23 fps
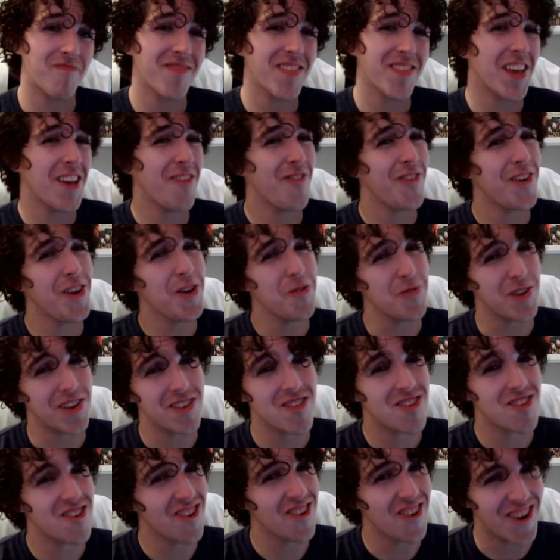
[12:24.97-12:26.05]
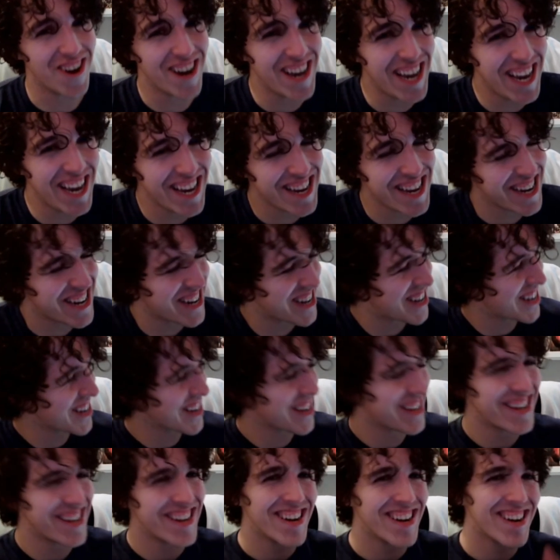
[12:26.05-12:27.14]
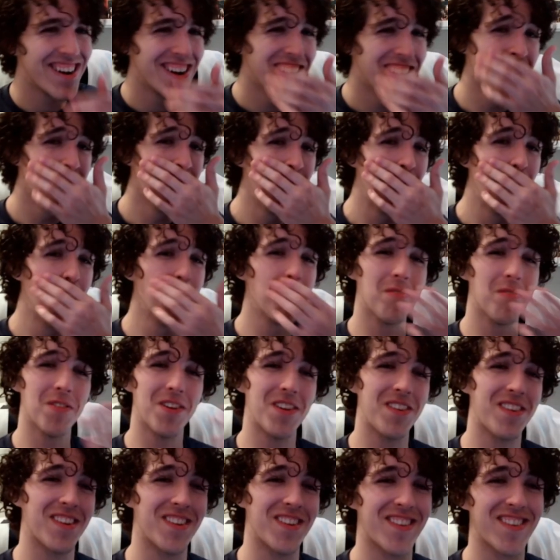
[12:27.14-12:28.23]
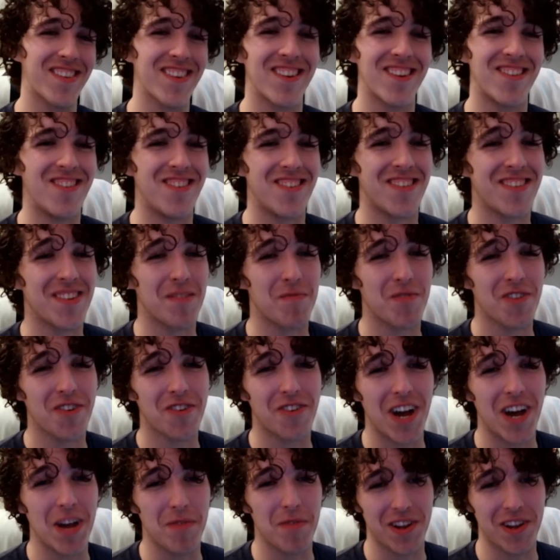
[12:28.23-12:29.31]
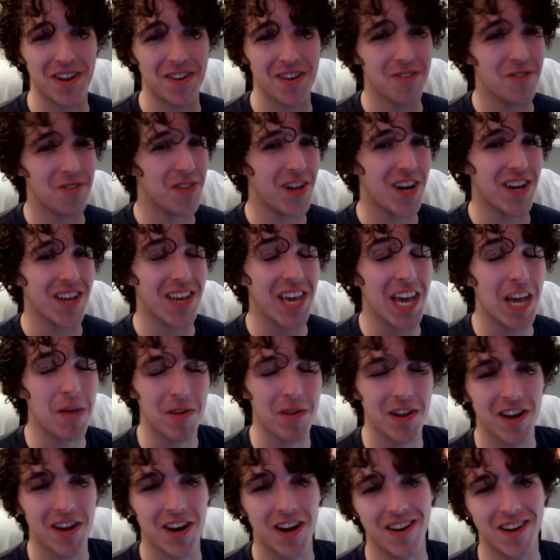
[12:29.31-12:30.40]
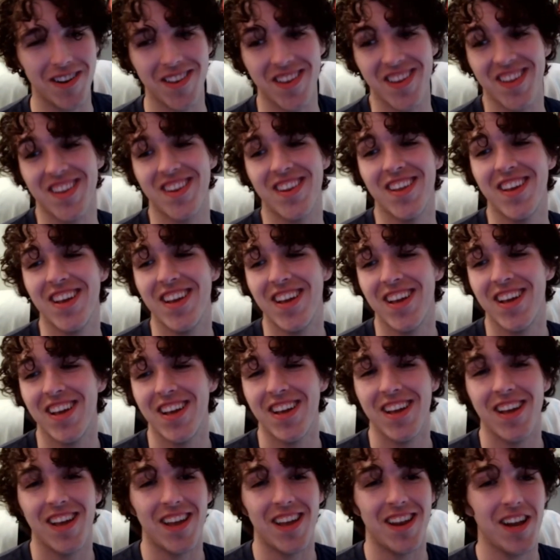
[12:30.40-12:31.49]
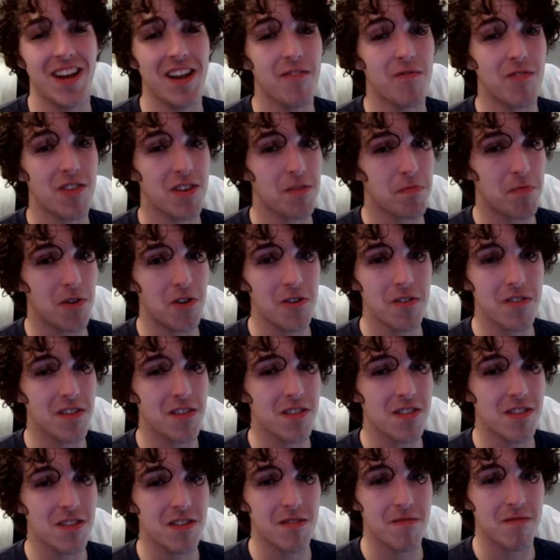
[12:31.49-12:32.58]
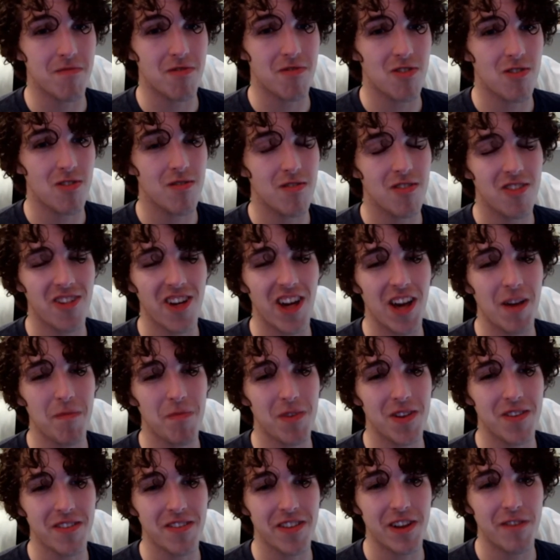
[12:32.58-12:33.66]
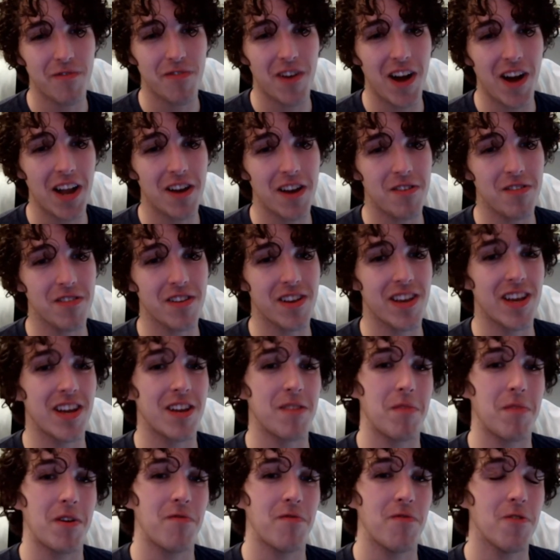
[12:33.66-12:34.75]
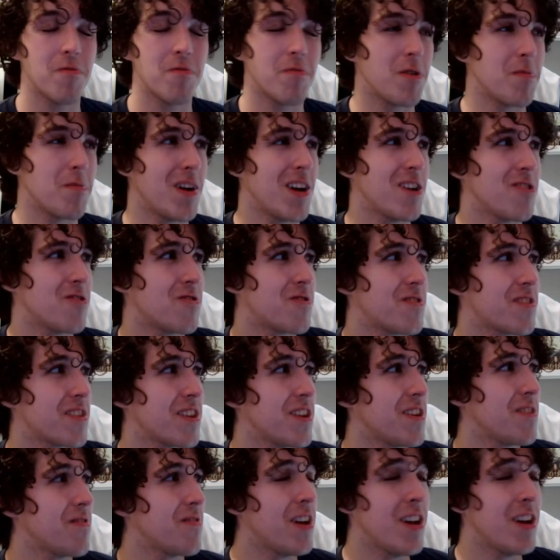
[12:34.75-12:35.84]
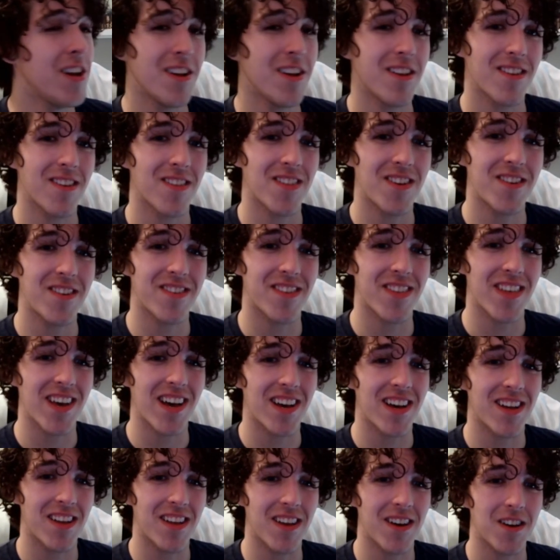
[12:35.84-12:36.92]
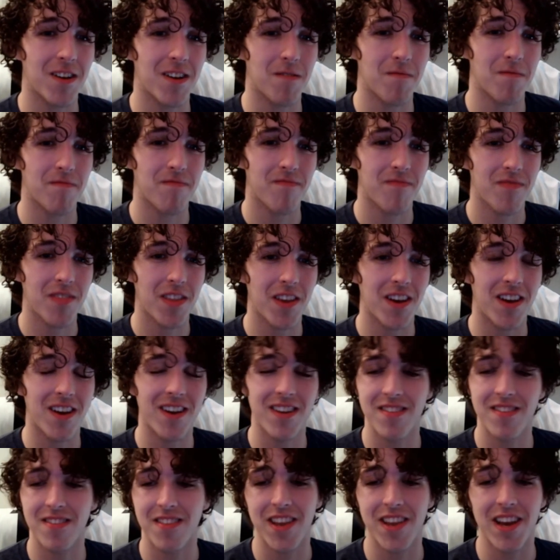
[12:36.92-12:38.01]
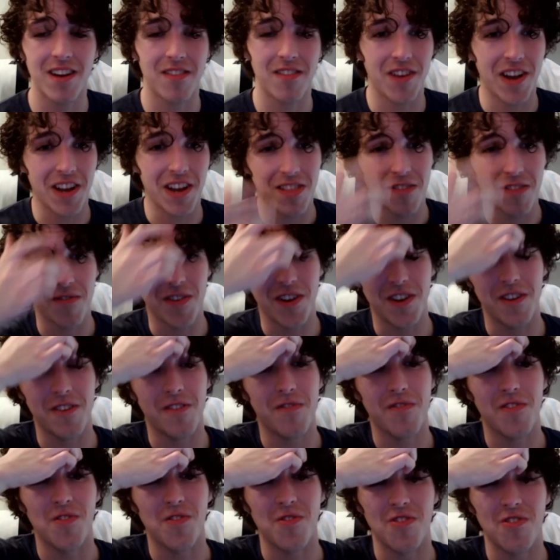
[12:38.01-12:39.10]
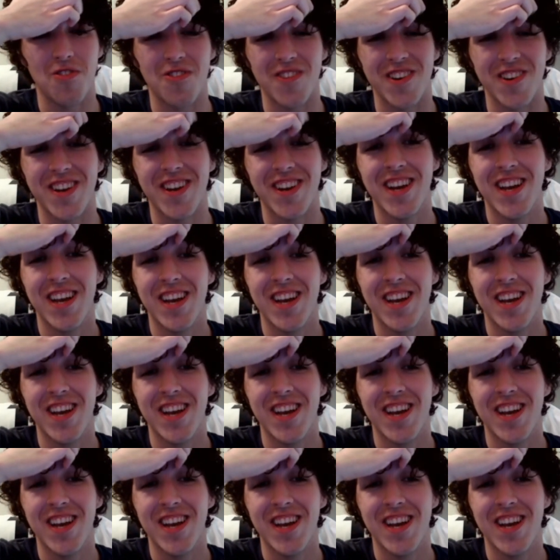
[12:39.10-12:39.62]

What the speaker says: if you enjoyed... please consider subscribing. I do a lot of gaming content. And I have Spurs in the Champions League final again in my Football Manager save. So there's that. And yeah, like the video if you enjoyed.